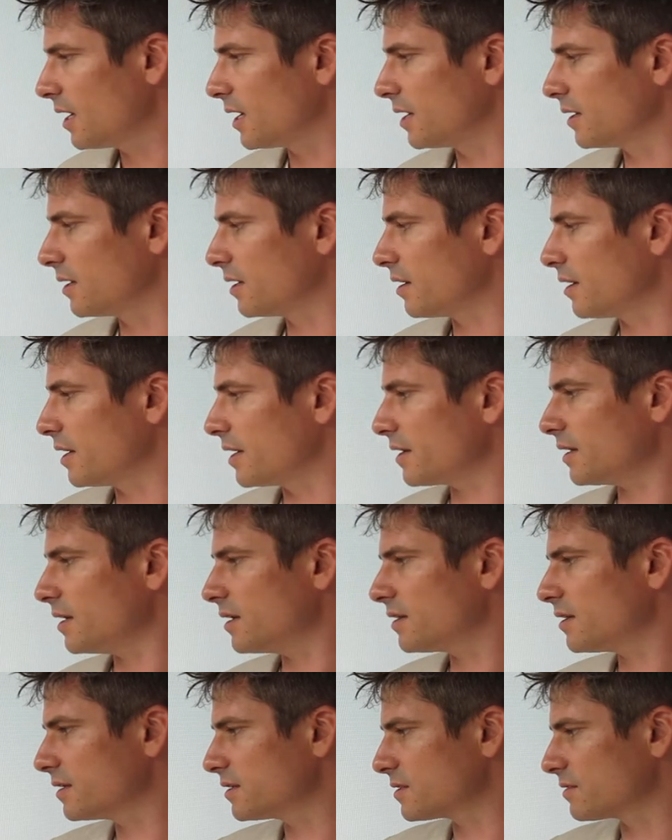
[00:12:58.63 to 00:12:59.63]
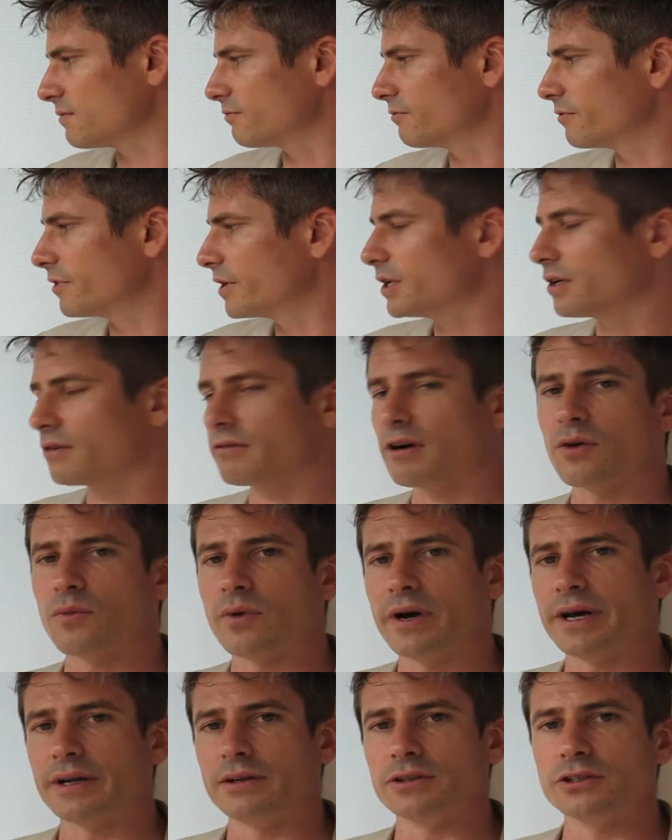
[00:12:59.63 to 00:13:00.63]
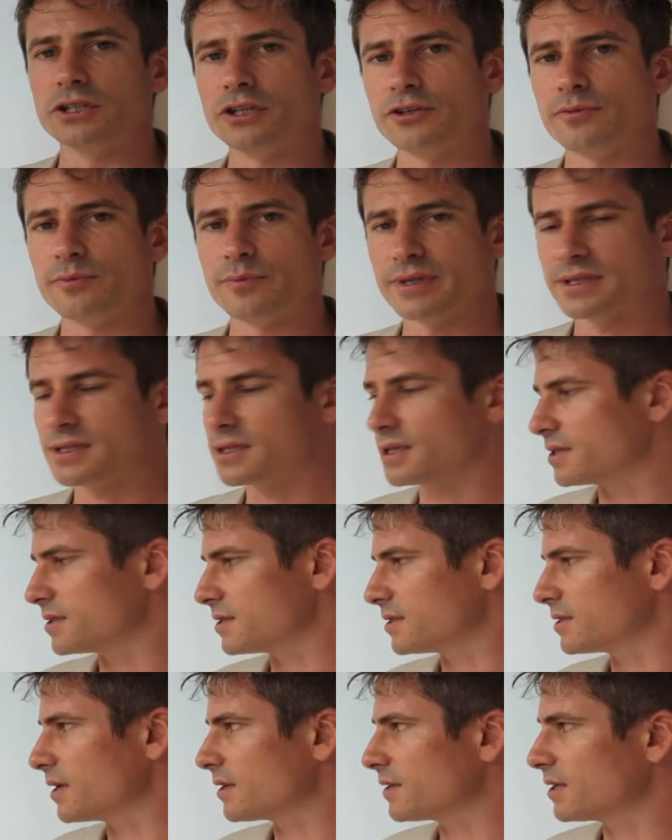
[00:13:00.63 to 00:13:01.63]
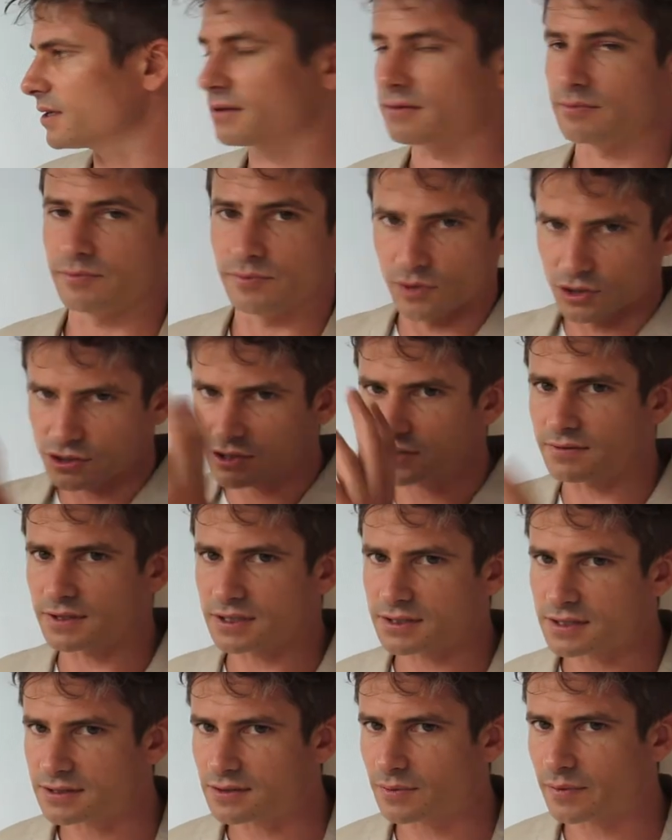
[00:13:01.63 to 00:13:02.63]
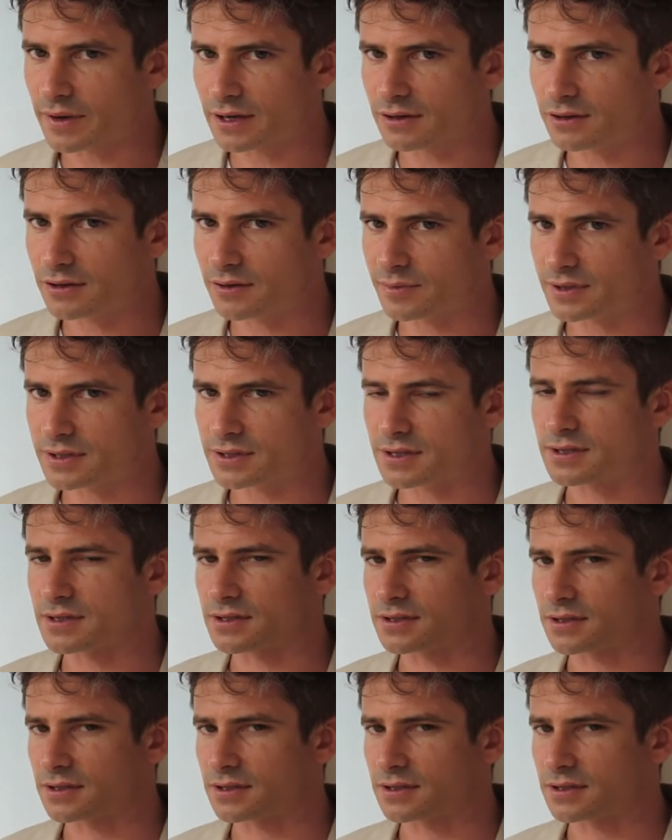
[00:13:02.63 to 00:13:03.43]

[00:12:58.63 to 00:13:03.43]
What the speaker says: And I think it's a really great way to learn business. I think most of this is a way to learn business.